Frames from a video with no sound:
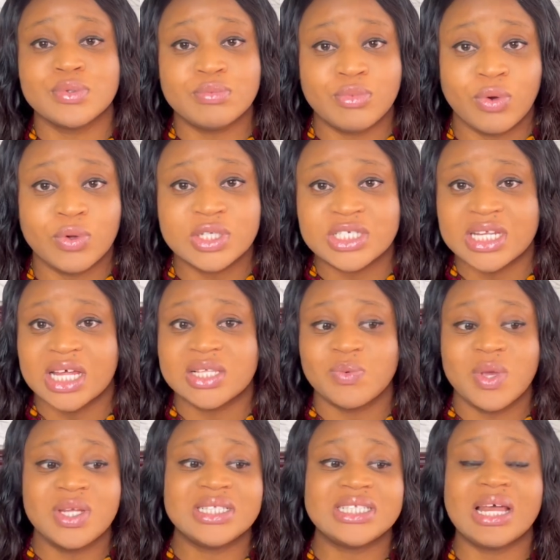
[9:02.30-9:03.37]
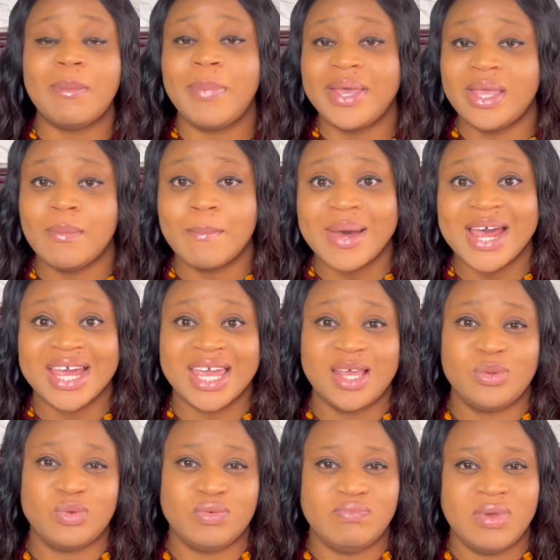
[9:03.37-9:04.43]
much that when you start paying back
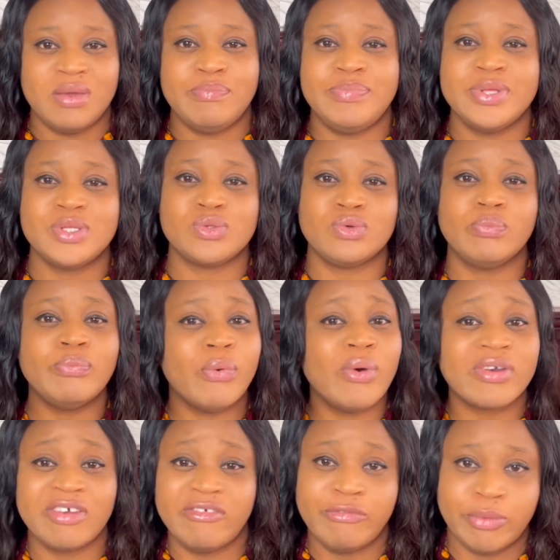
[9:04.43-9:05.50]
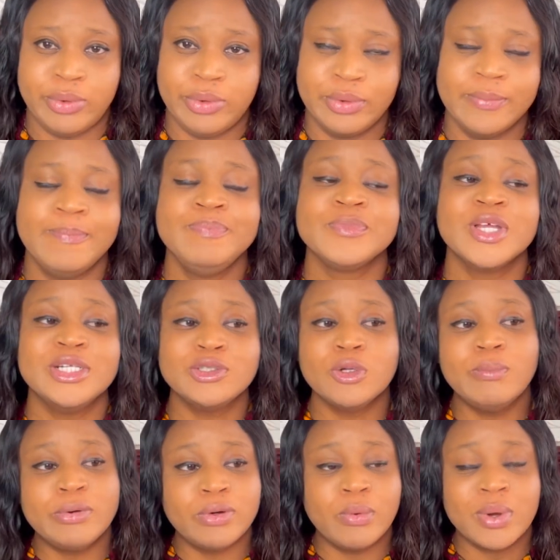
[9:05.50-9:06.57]
it will be a bit too bulky for you. So
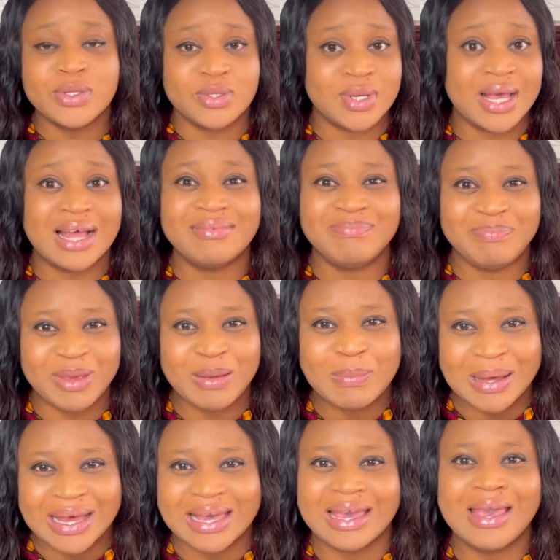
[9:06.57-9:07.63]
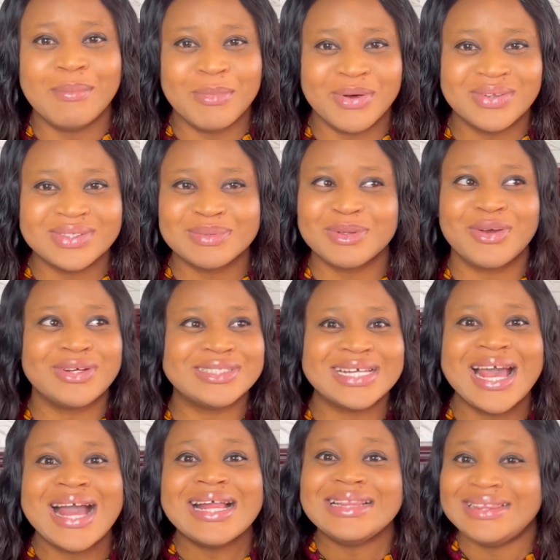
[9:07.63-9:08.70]
borrow what you can pay back a month, because
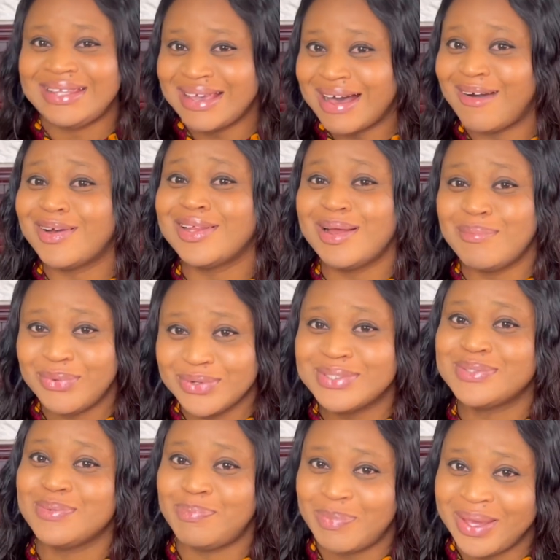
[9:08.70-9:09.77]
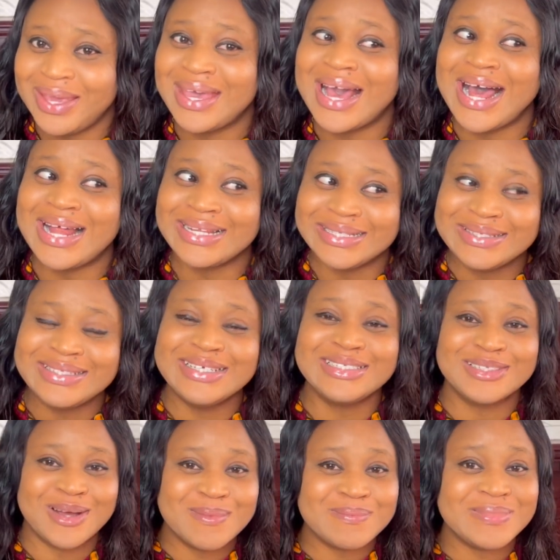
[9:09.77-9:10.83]
there are other bills to pay, and this
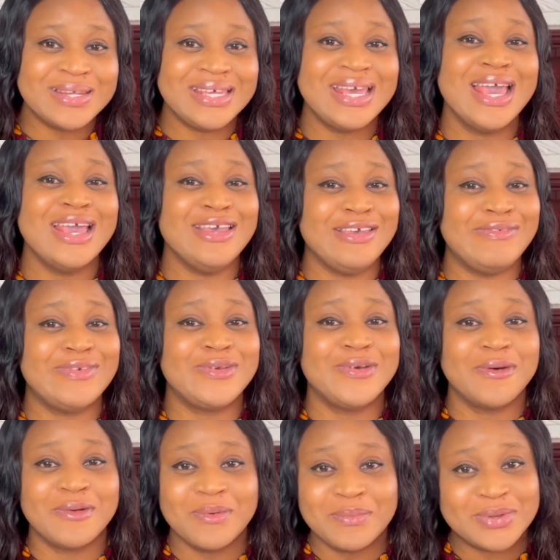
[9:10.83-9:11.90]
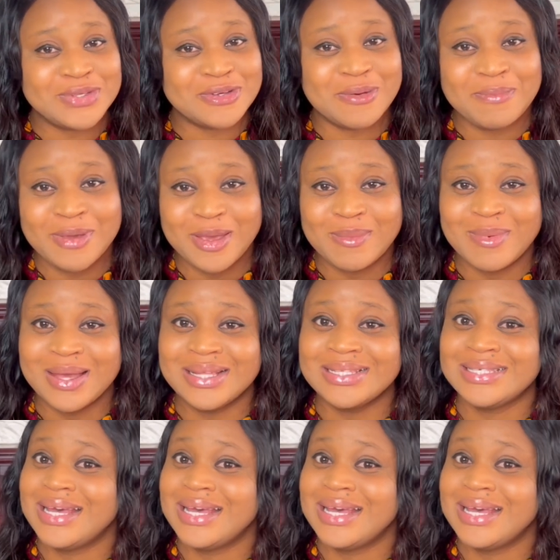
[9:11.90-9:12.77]
company, if you go wrong with your payment,